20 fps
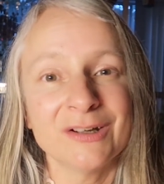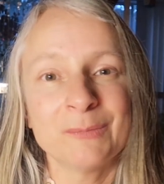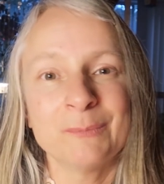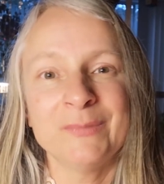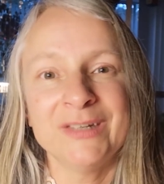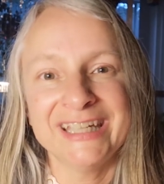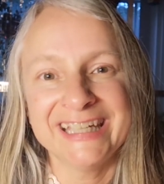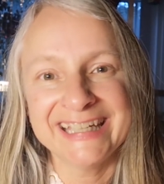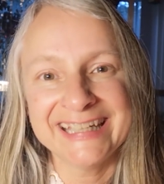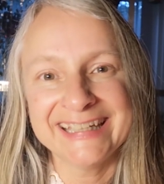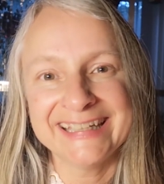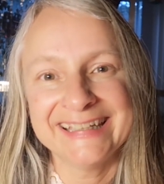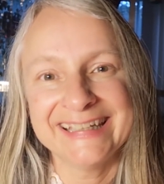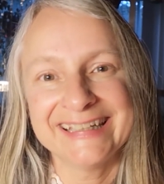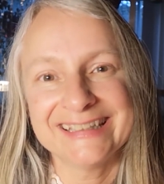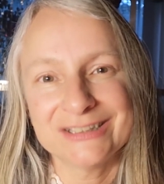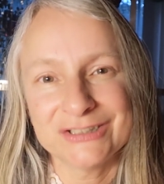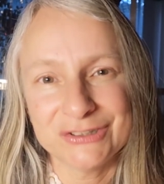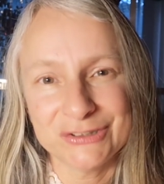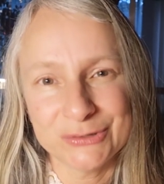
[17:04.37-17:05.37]
come in
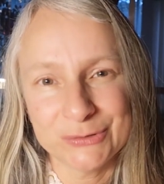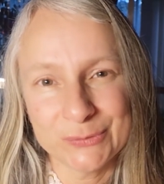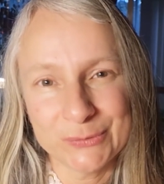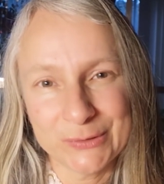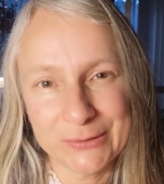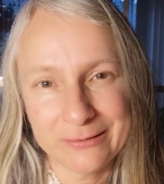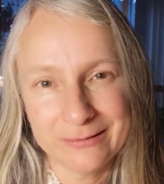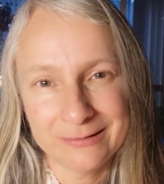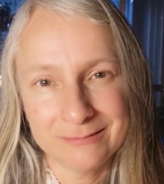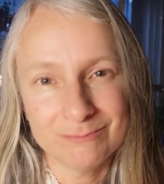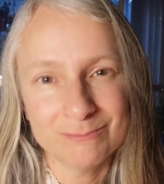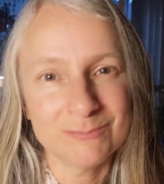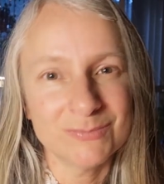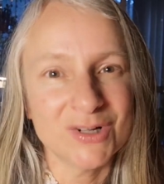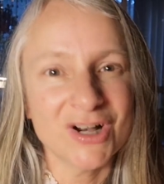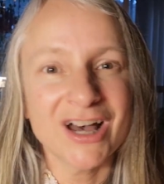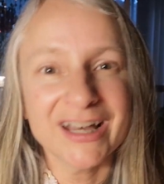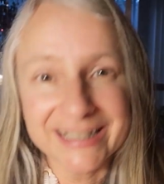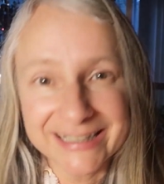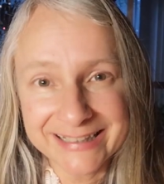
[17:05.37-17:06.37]
to
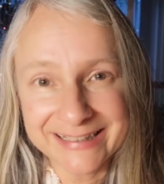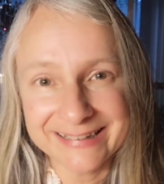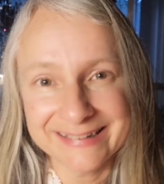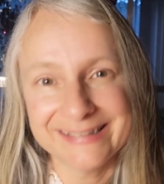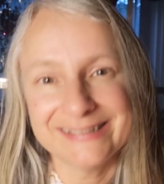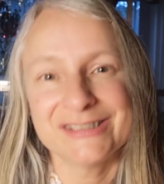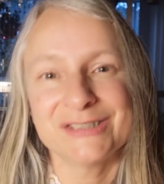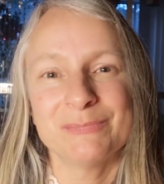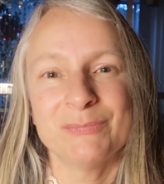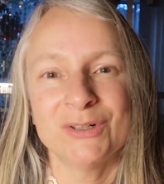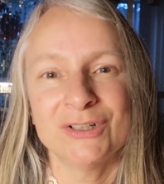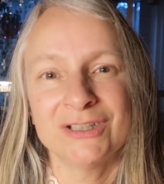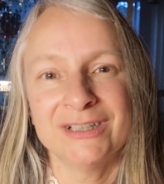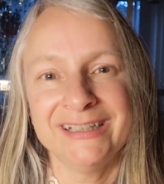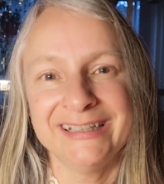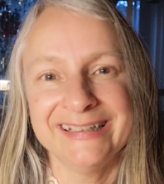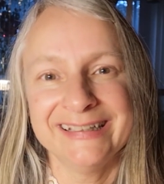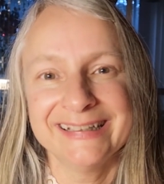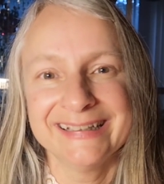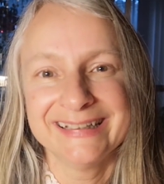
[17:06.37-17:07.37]
embody this
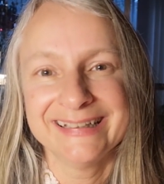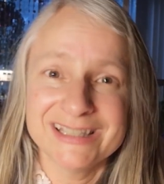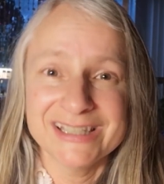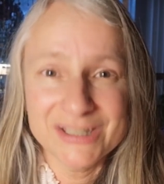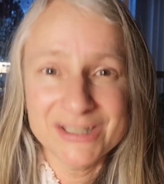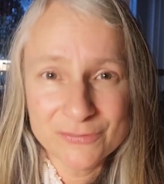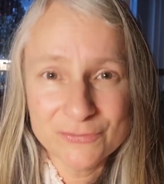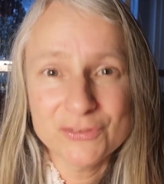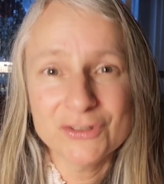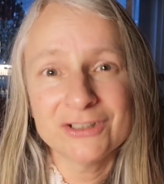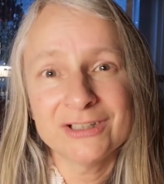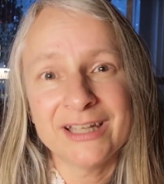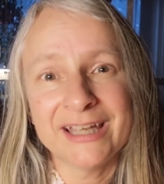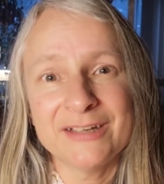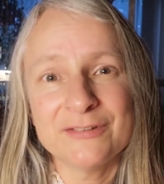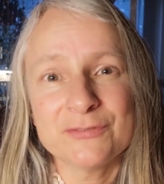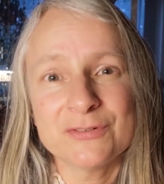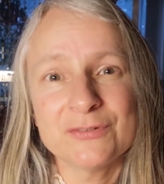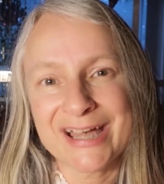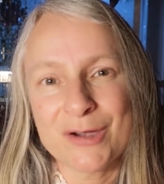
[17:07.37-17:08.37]
body and live the
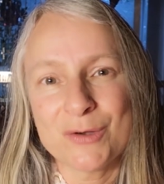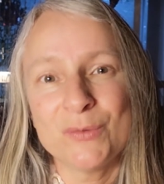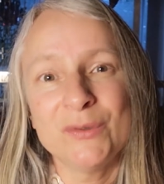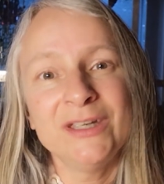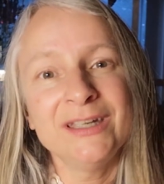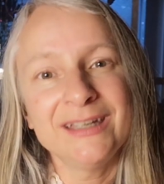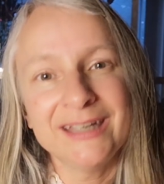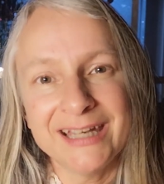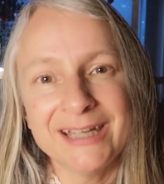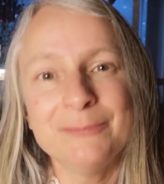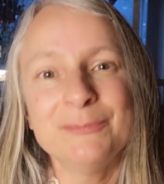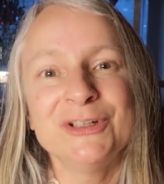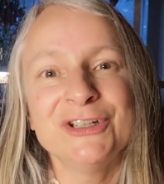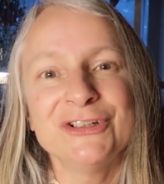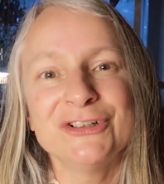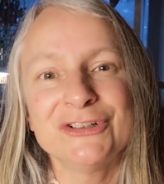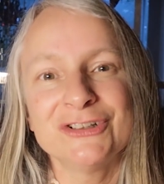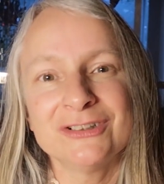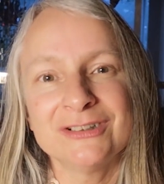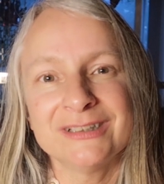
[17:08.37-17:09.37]
life that we came
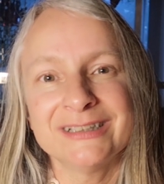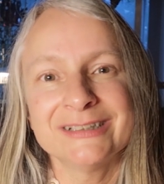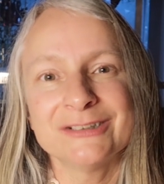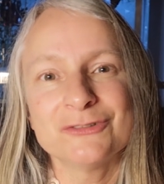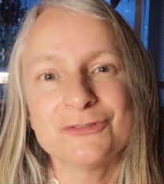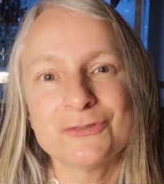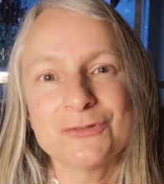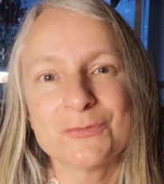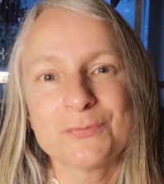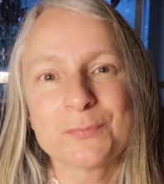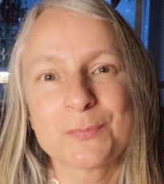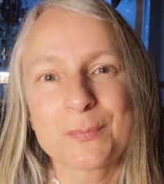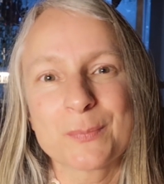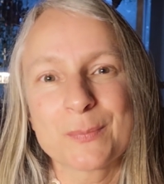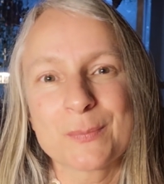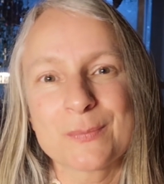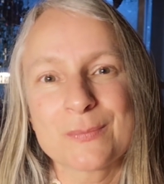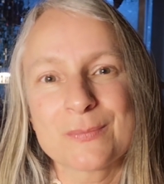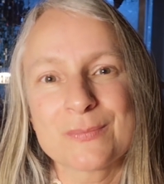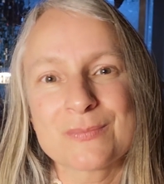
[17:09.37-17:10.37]
here to live.
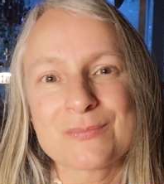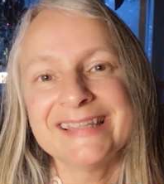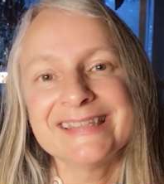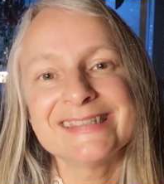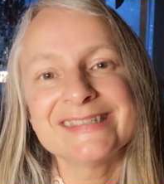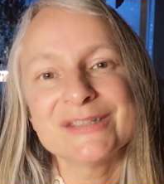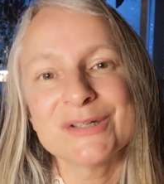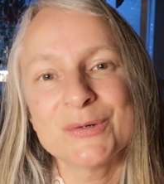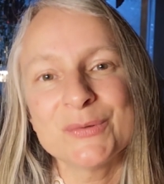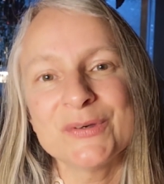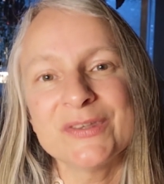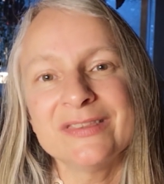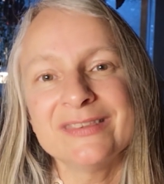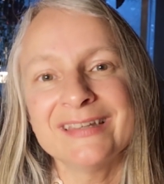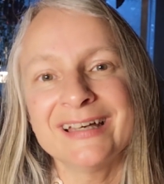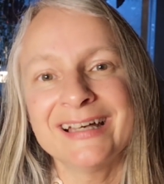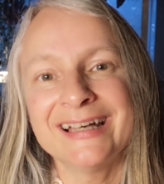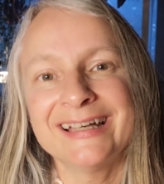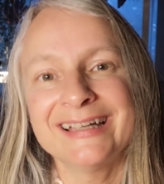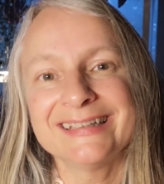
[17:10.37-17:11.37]
And so, with
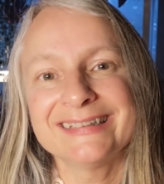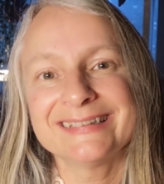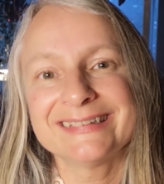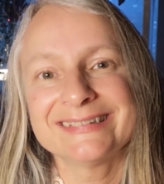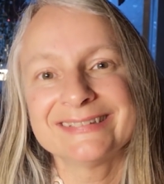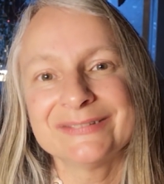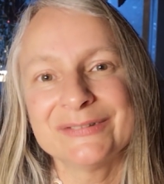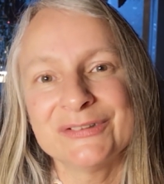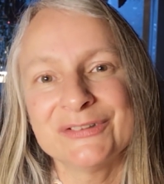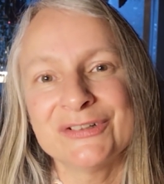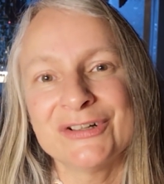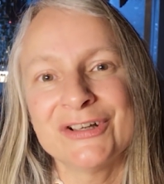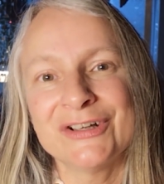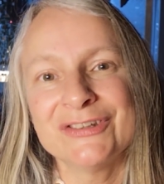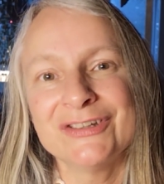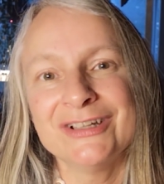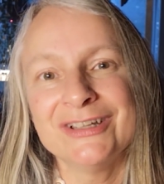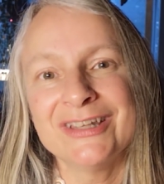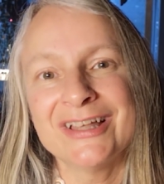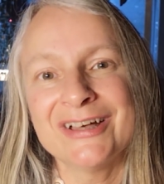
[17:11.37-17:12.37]
that, with all
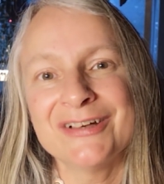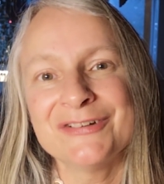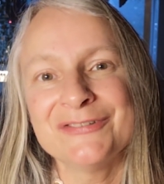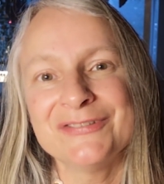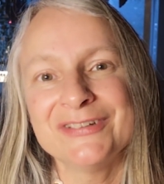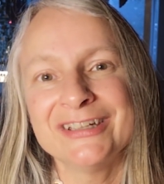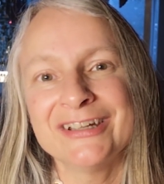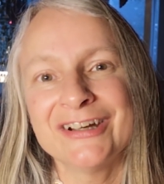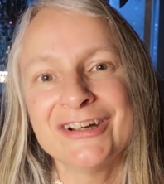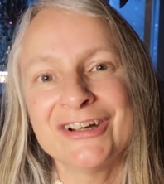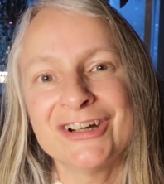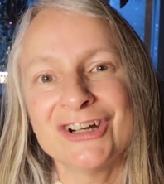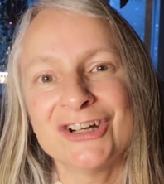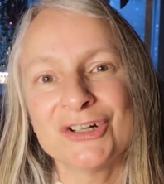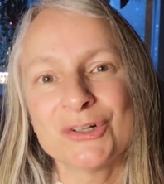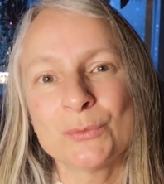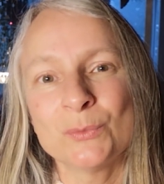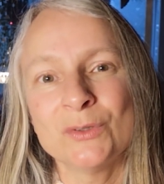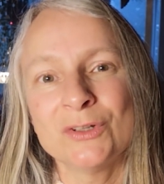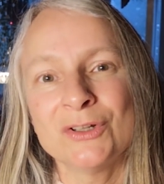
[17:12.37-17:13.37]
the love in our
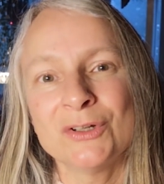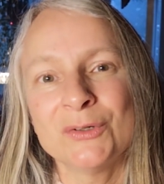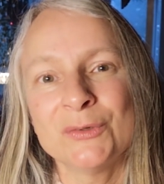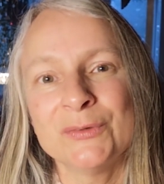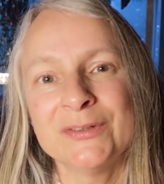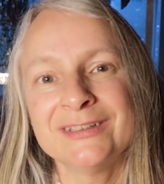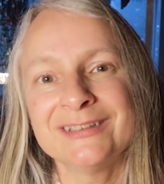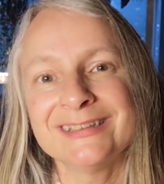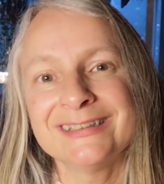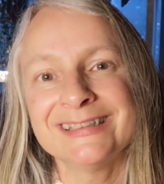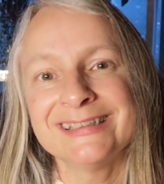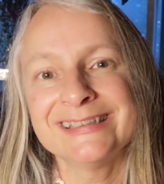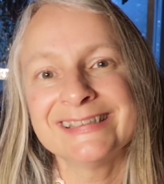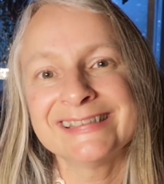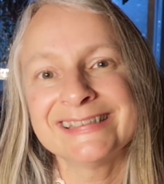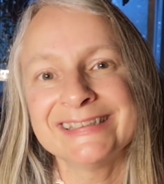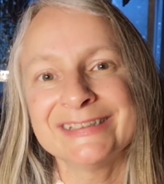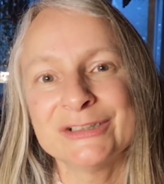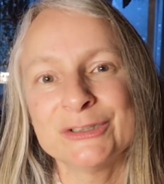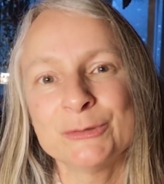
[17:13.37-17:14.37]
heart, we'll go into this
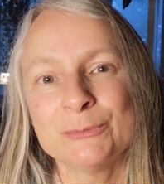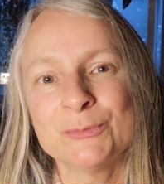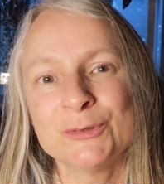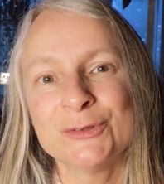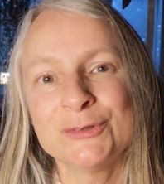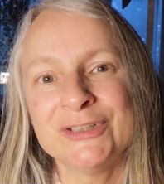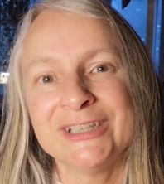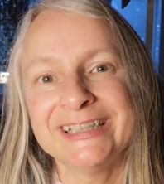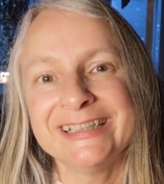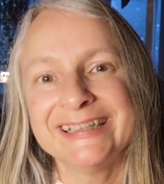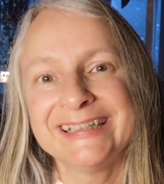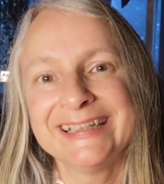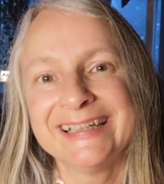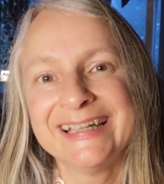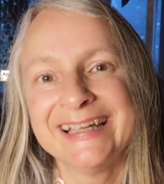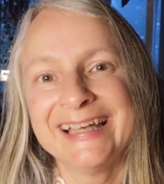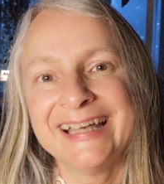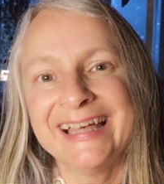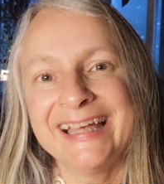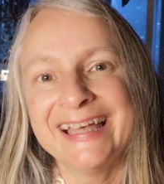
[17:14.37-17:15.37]

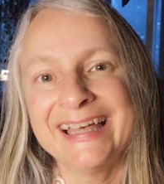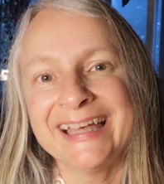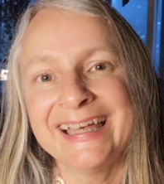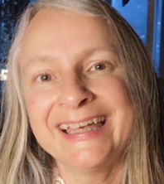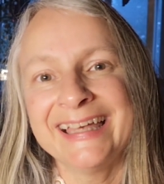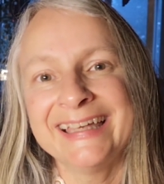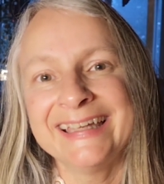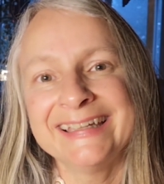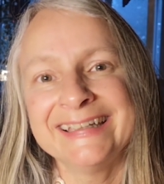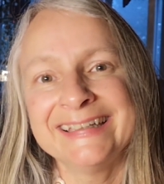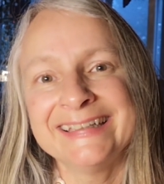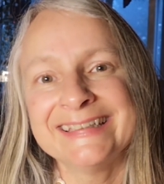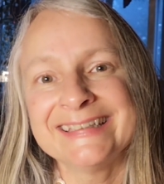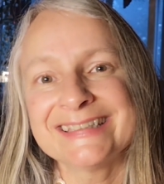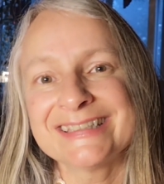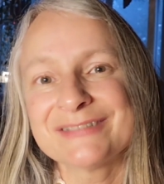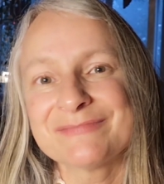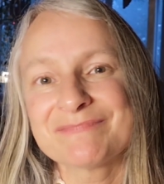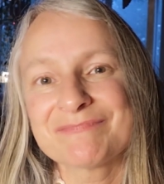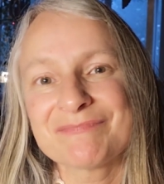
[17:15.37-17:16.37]
ceremony.
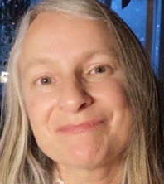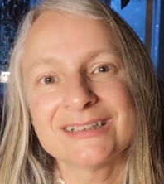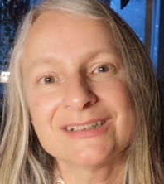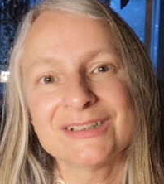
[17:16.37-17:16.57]
And